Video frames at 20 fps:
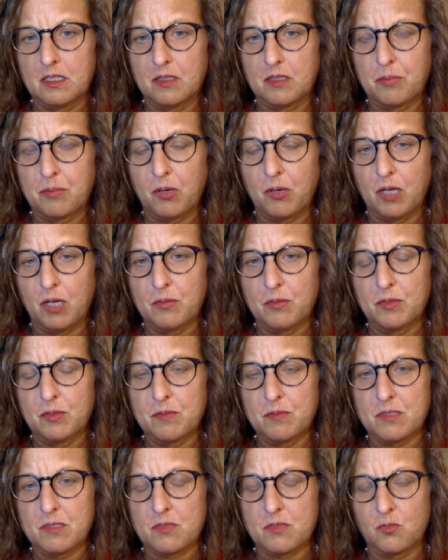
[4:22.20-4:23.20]

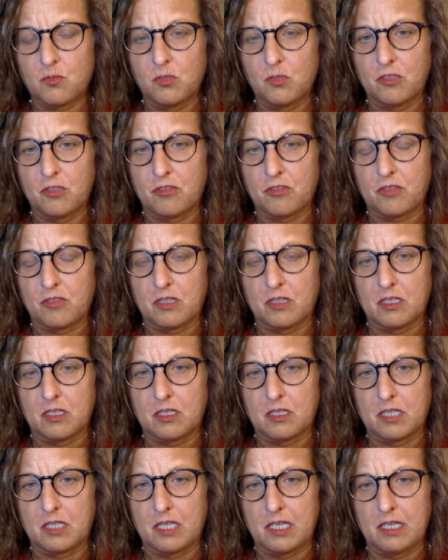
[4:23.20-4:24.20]
problems with
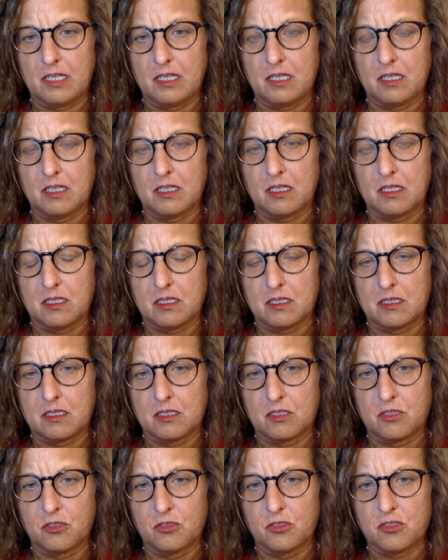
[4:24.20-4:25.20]
getting
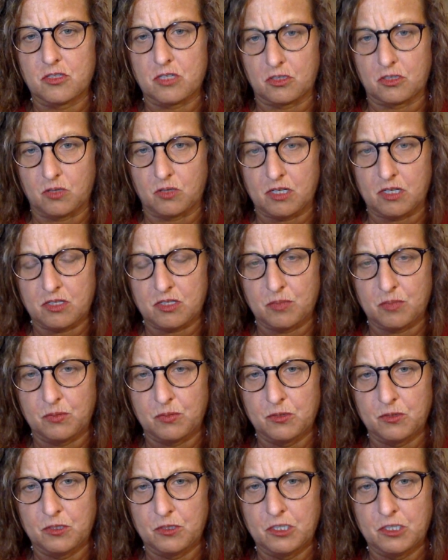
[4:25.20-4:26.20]
goods across the
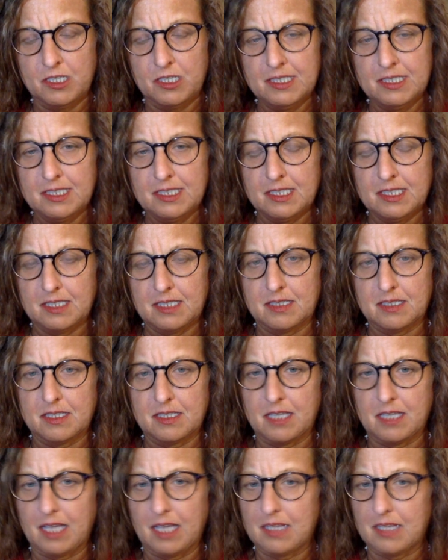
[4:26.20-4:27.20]
border,
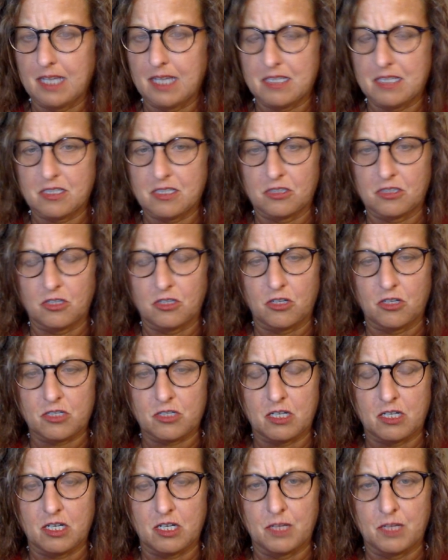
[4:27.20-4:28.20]
that lasted a long
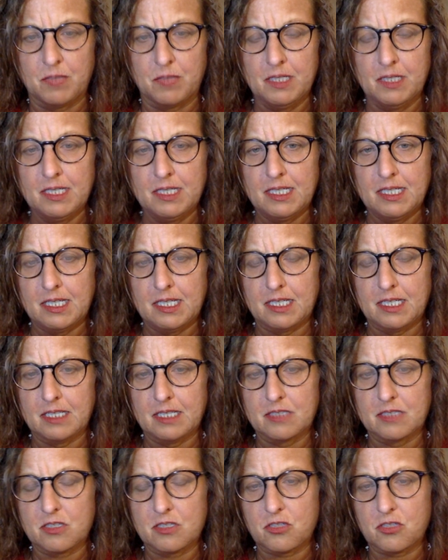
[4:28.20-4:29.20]
time.
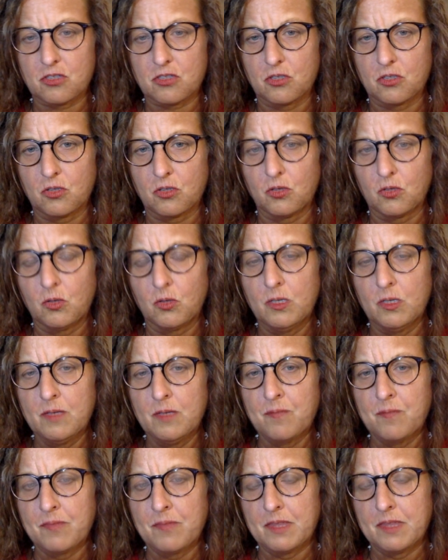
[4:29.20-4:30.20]
And so
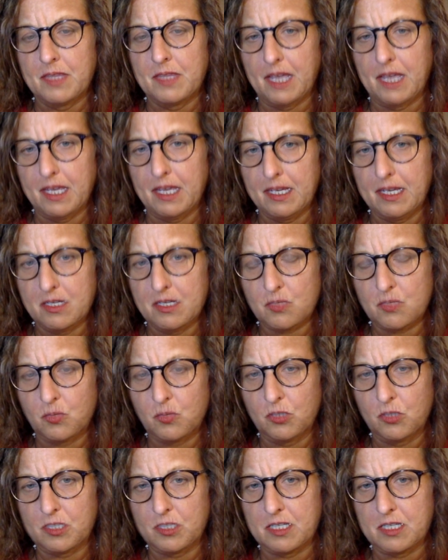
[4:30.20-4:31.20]
that has
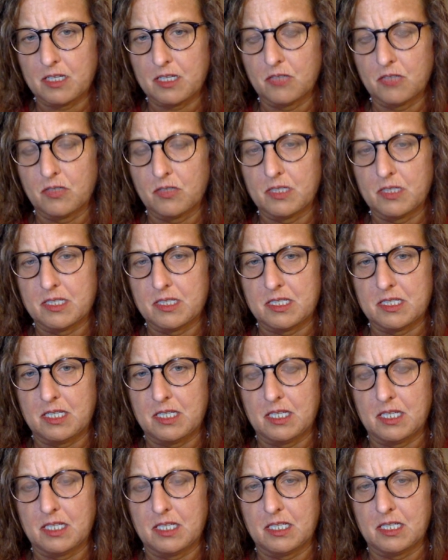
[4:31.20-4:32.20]
worked out. This
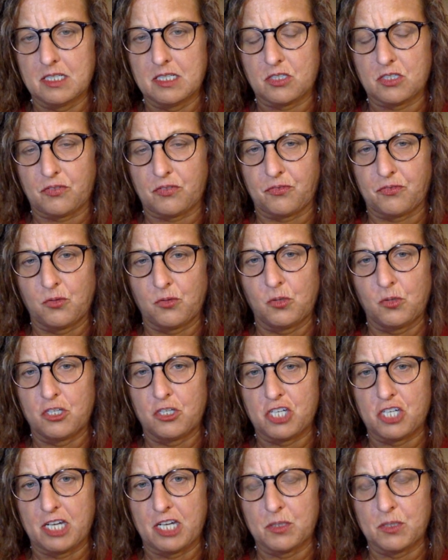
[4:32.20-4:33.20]
data is for
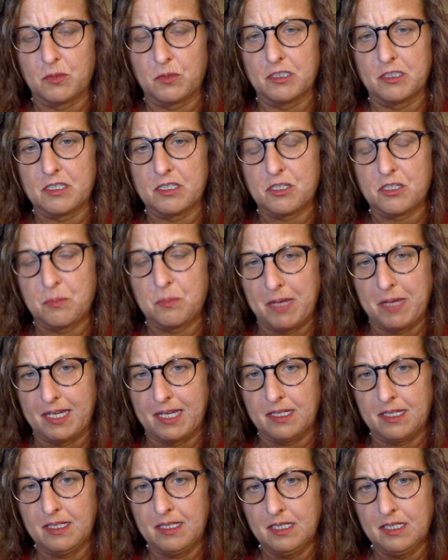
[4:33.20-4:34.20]
January to
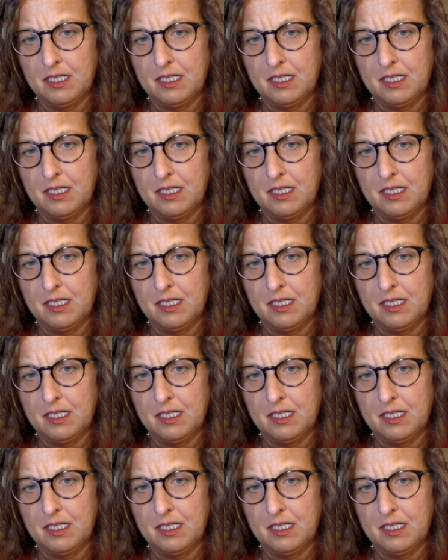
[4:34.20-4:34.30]
May.